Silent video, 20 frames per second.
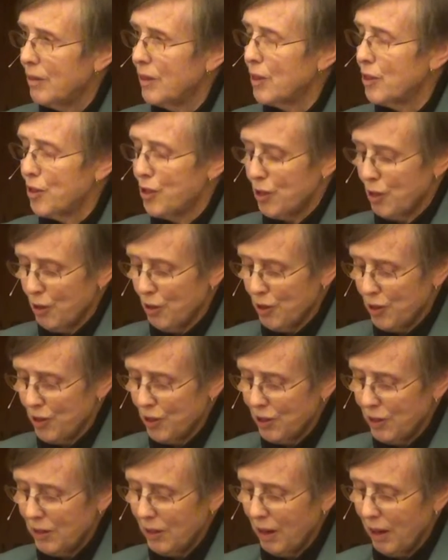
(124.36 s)
the Church
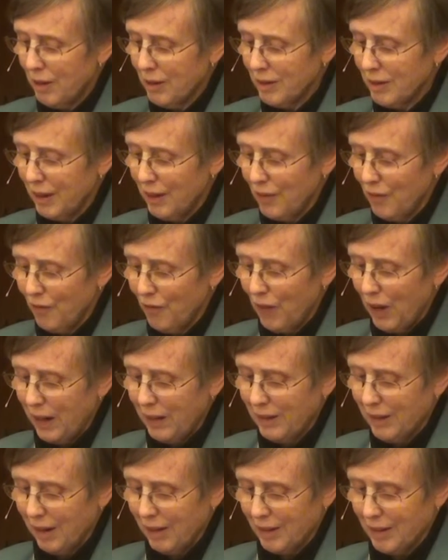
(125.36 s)
does
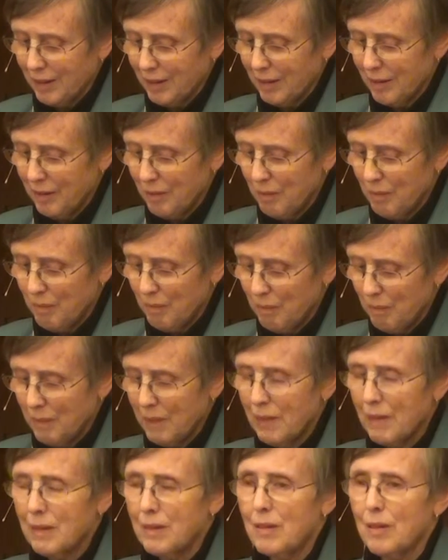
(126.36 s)
invite us
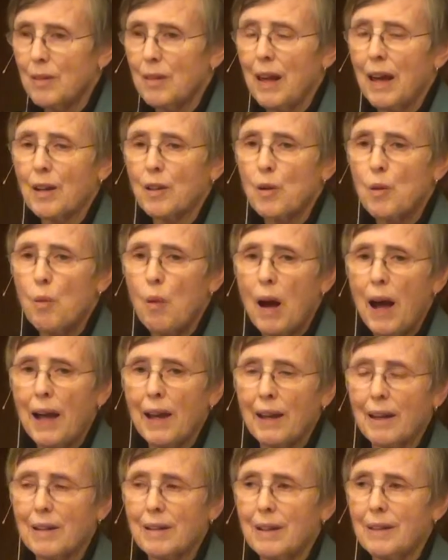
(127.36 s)
to that
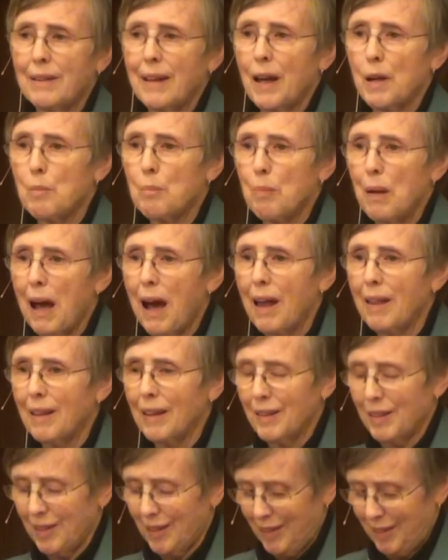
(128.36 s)
quiet and that
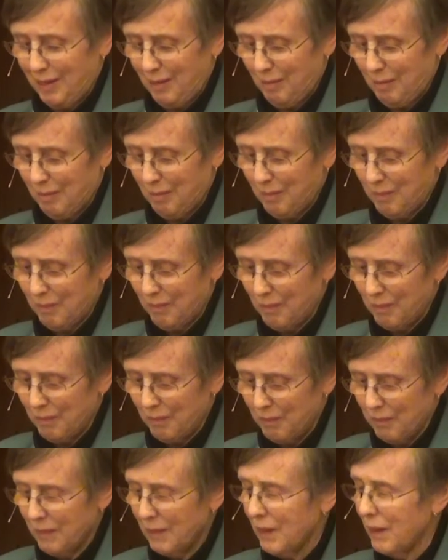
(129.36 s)
balance
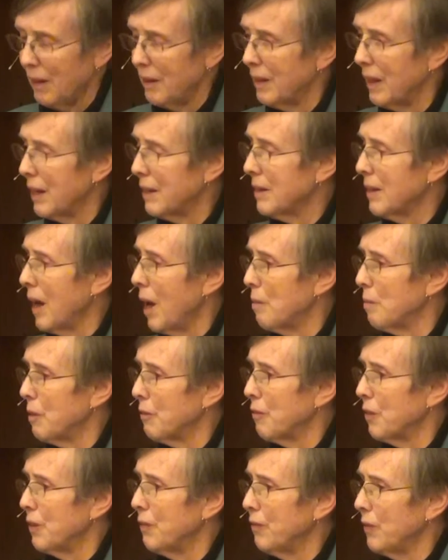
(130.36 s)
and that time
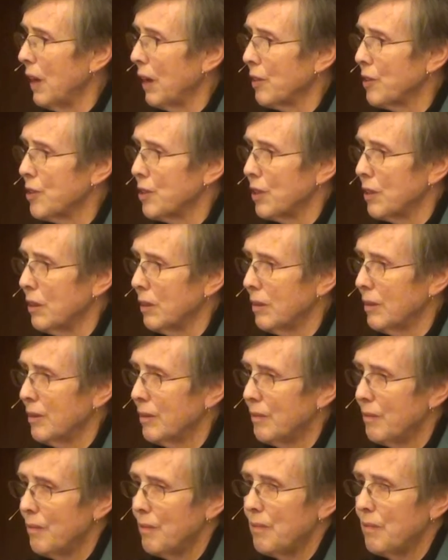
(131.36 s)
of reflection
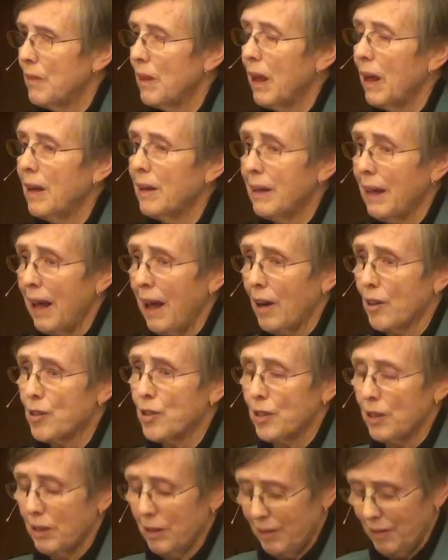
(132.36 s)
and
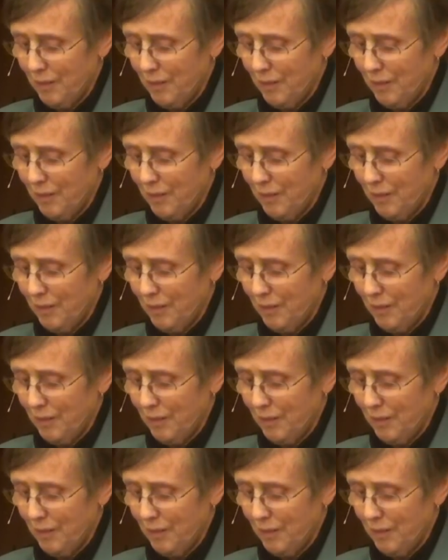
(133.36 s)
action.